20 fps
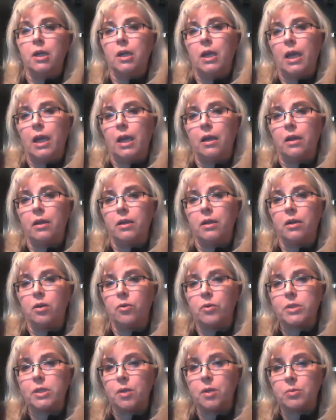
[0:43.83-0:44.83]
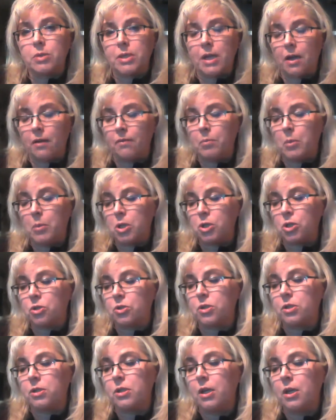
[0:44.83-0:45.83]
And it always helps to have
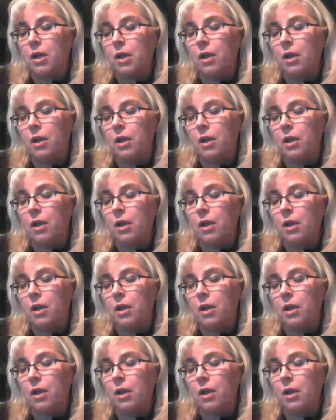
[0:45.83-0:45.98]
pictures.